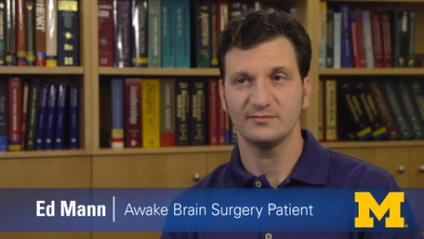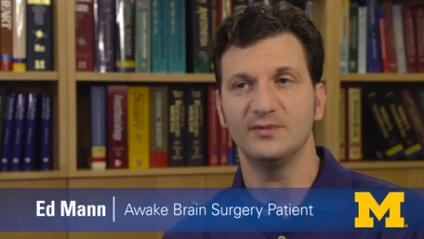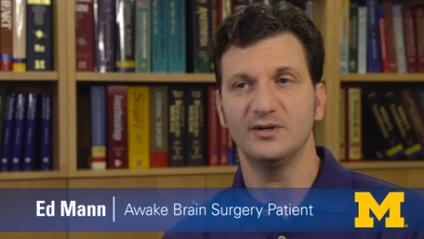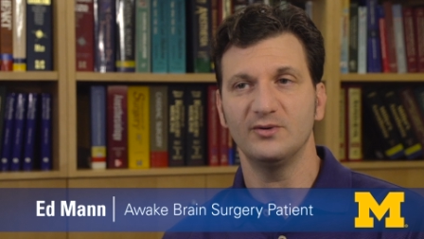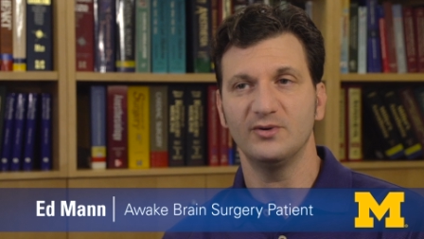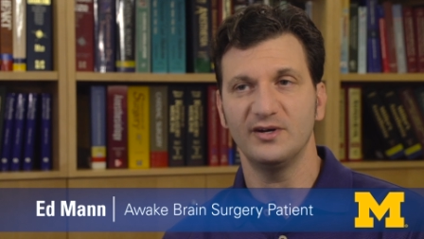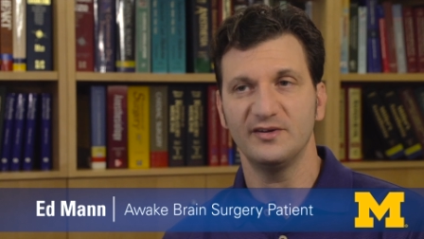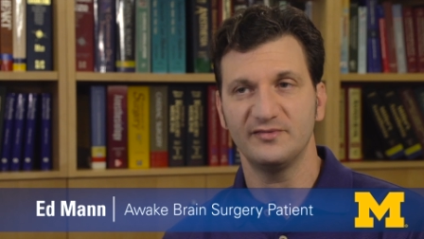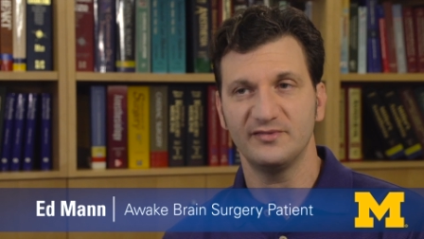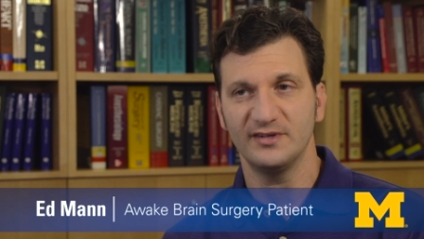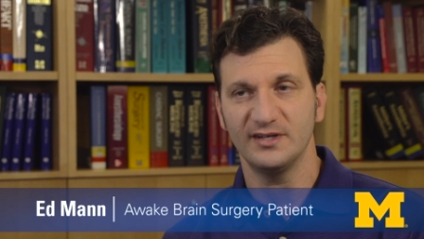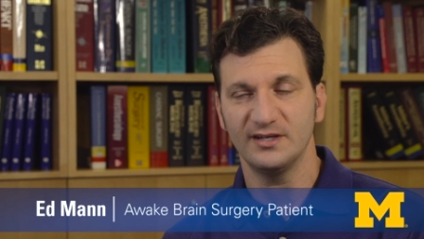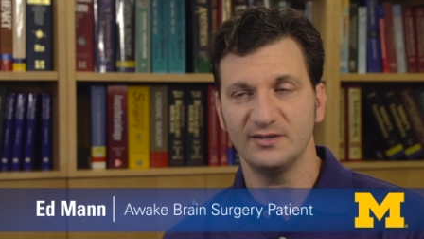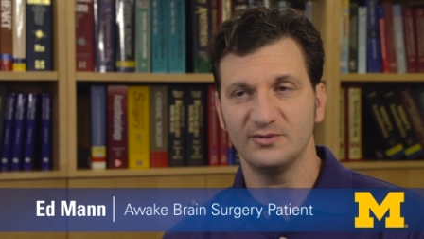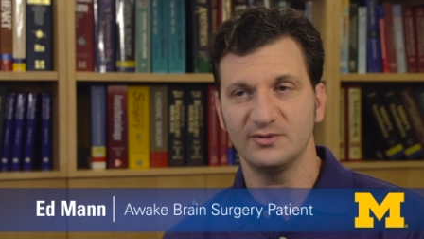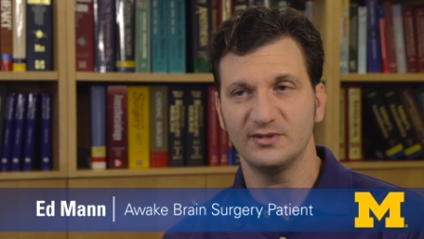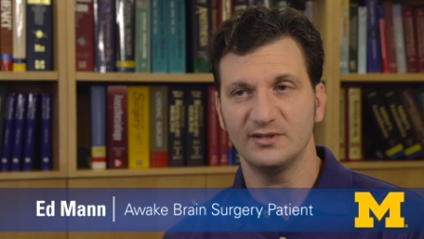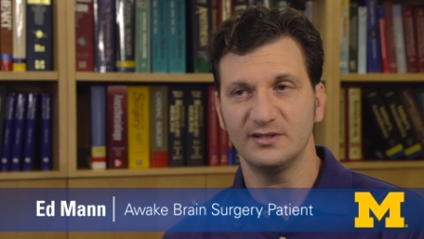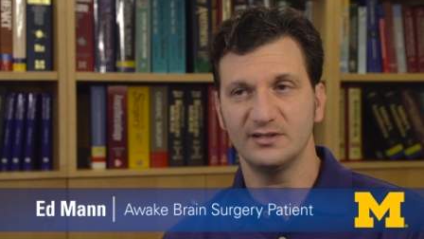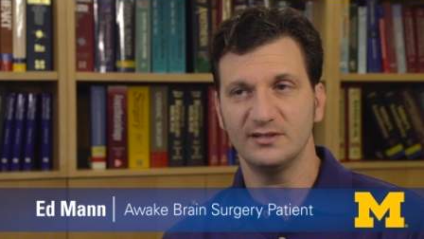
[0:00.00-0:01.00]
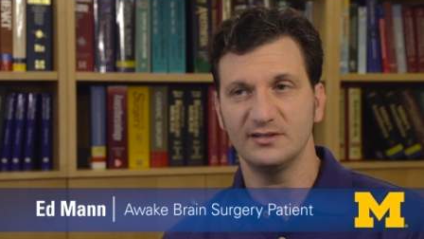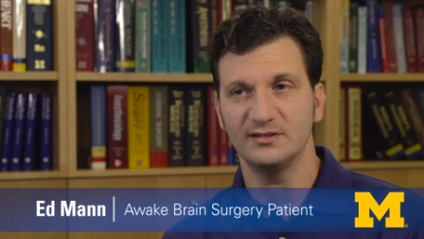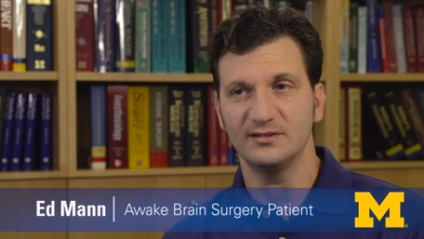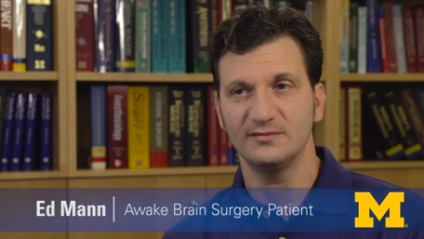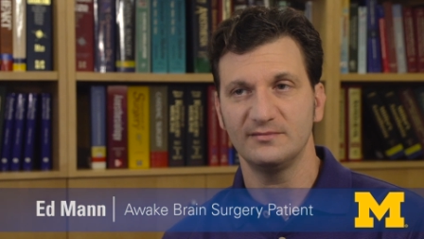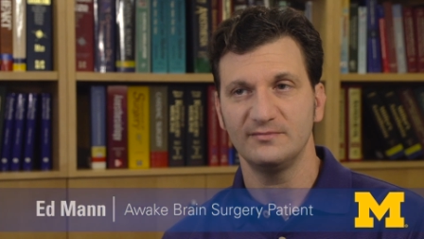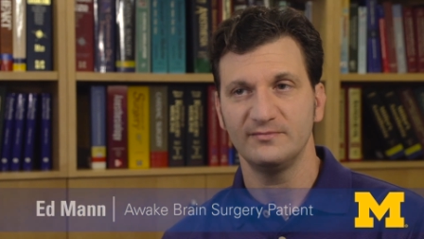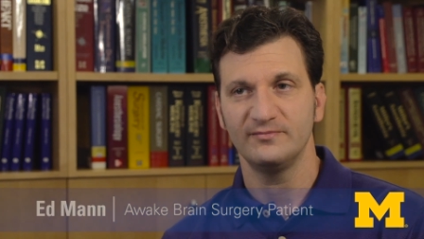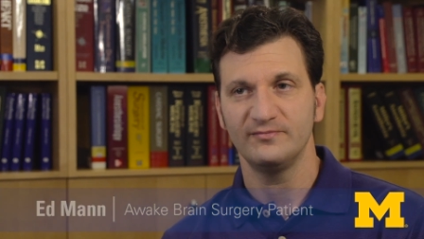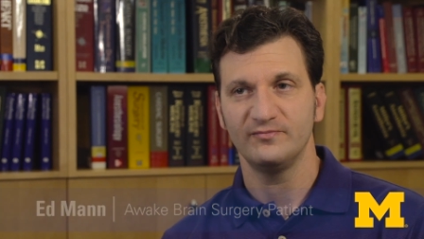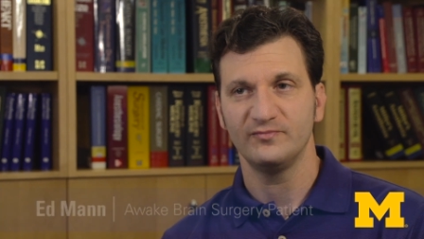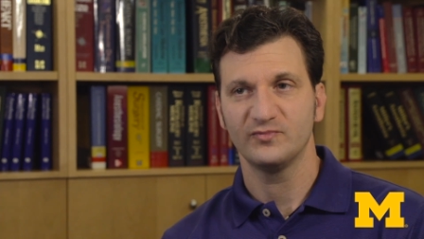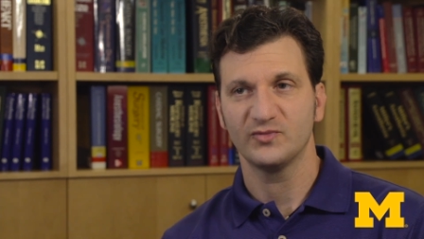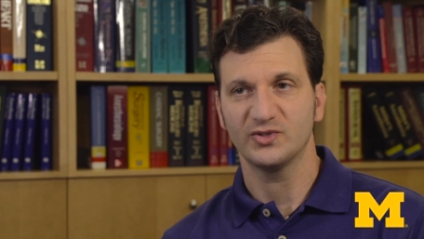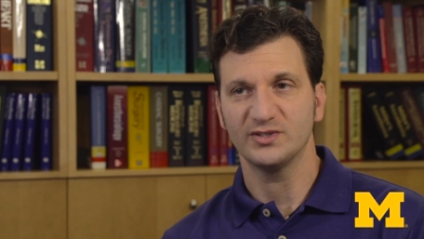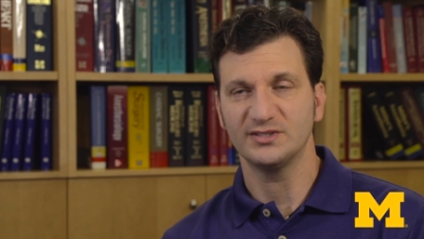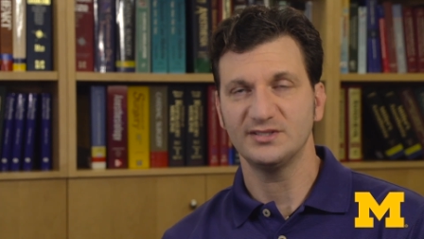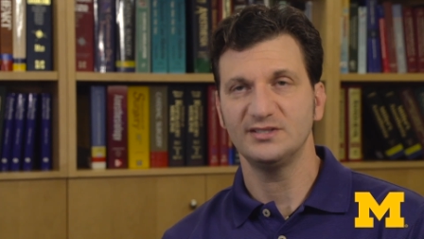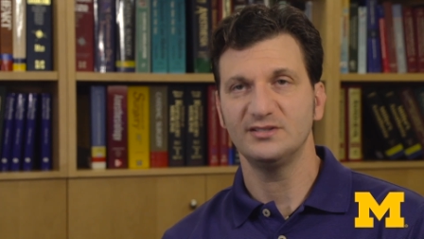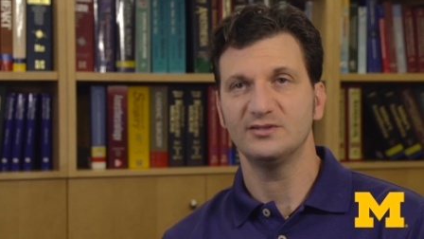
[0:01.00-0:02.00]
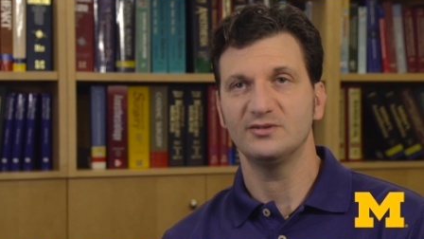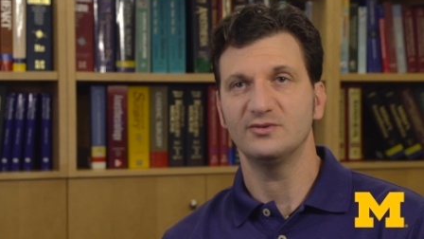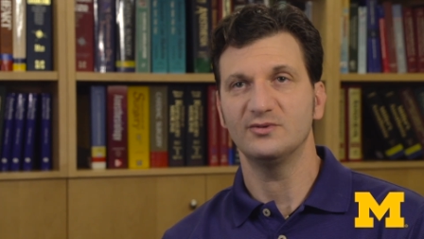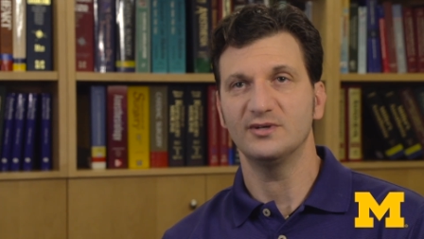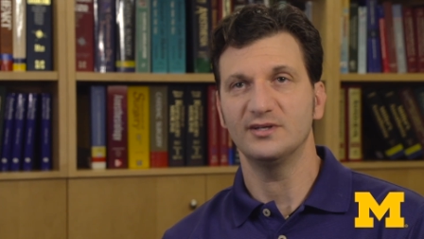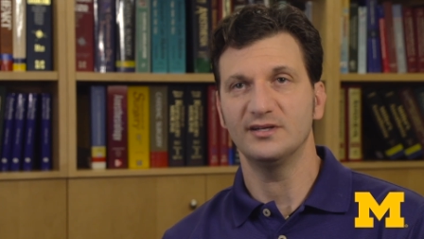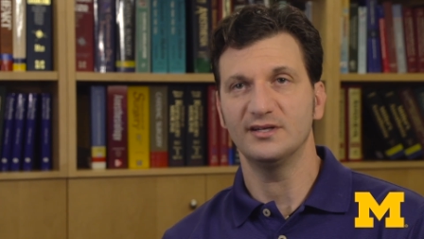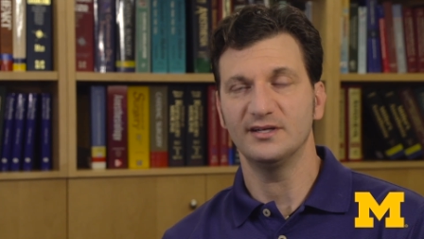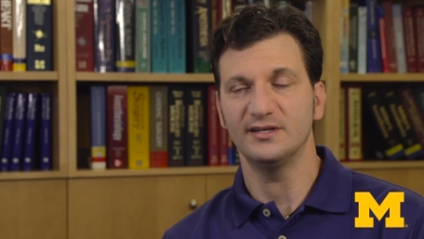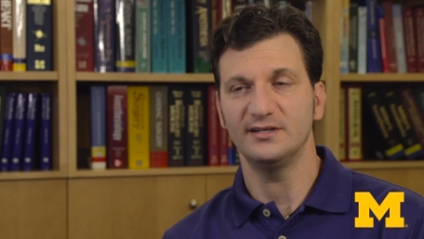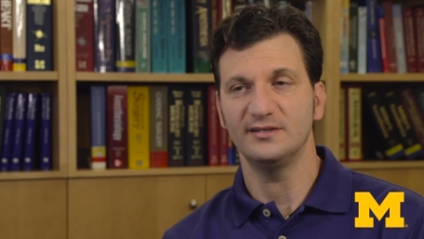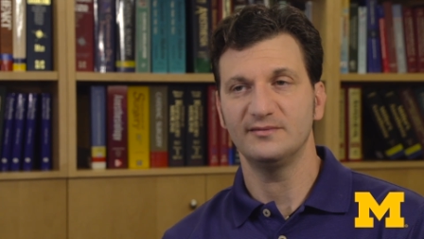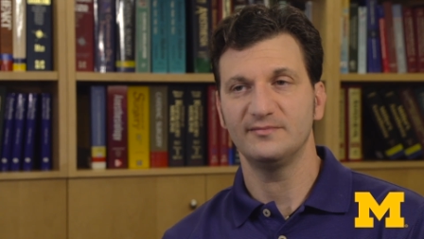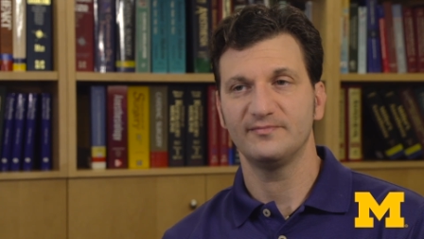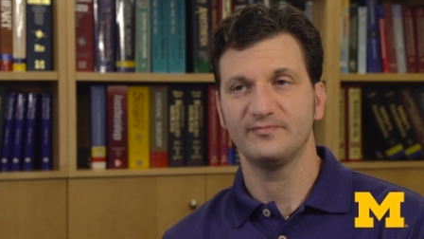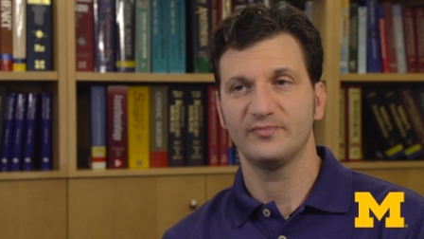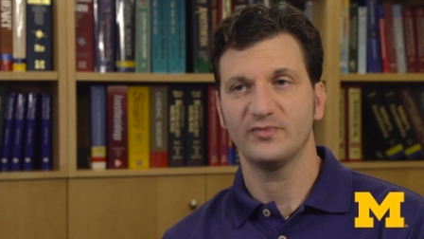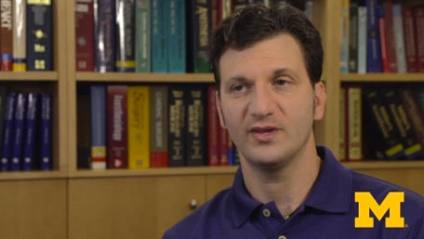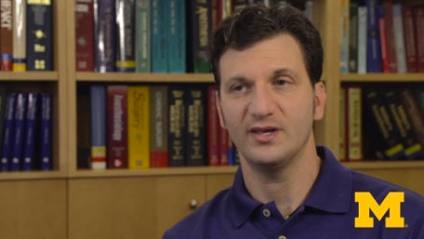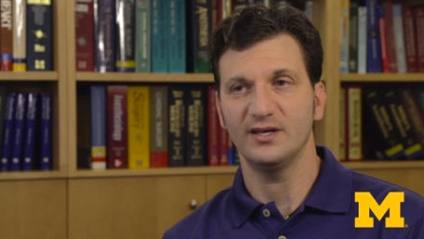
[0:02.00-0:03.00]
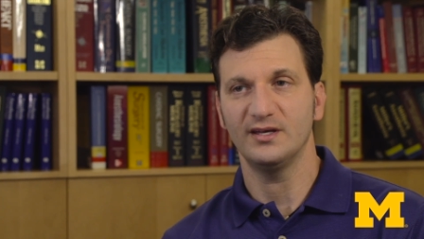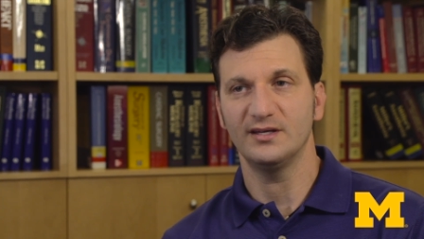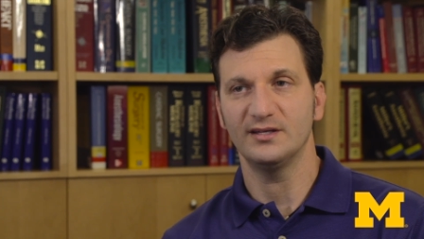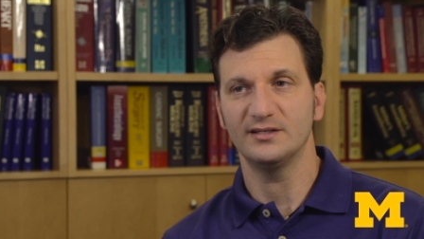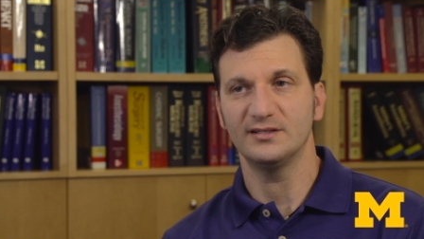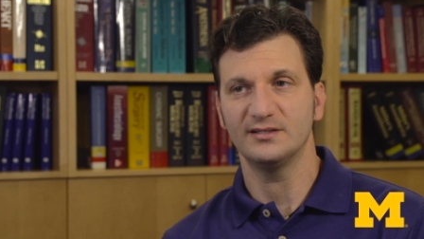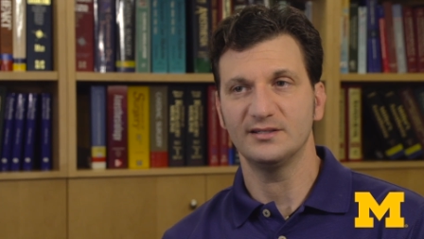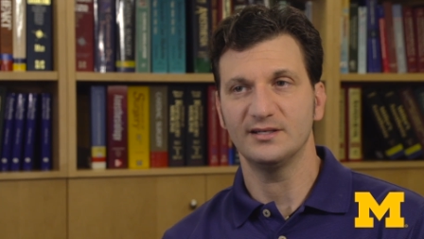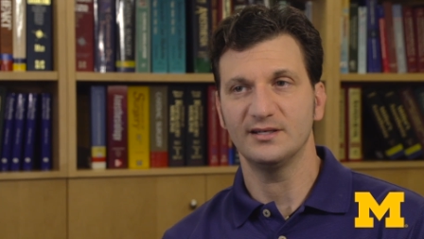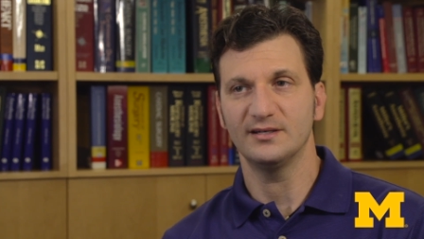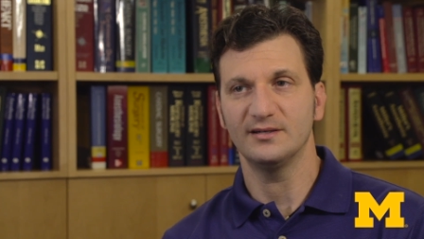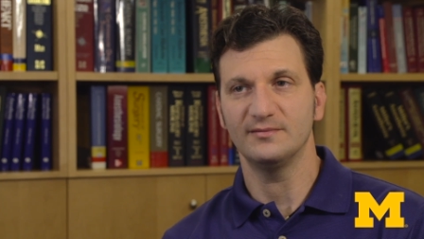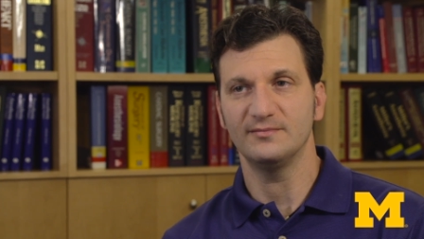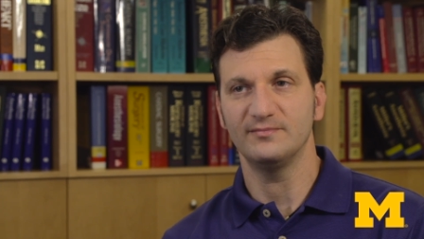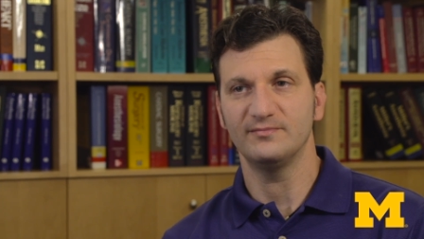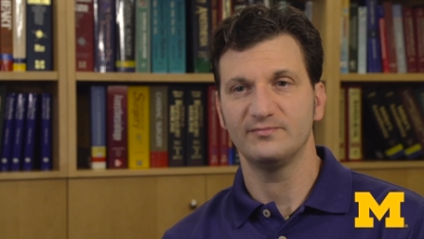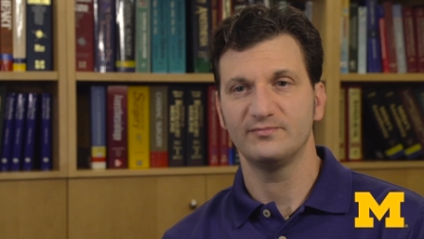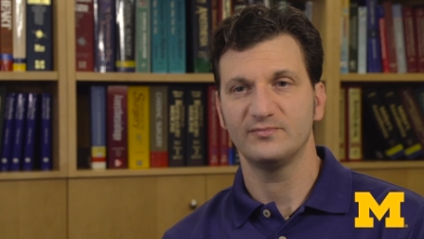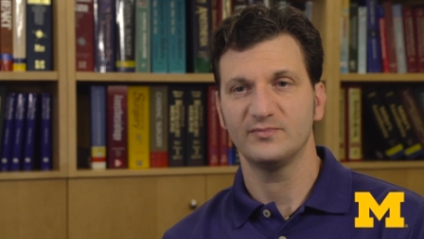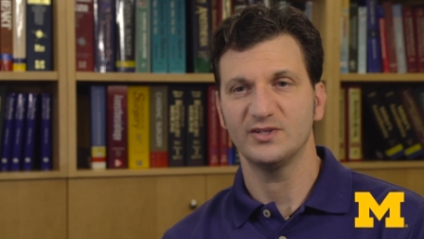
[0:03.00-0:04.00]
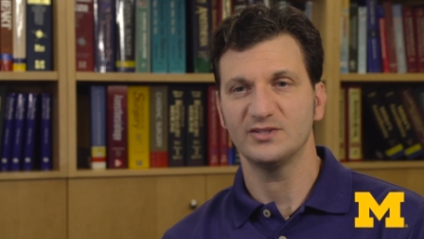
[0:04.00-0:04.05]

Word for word: My wife and I were at a casino one night and um,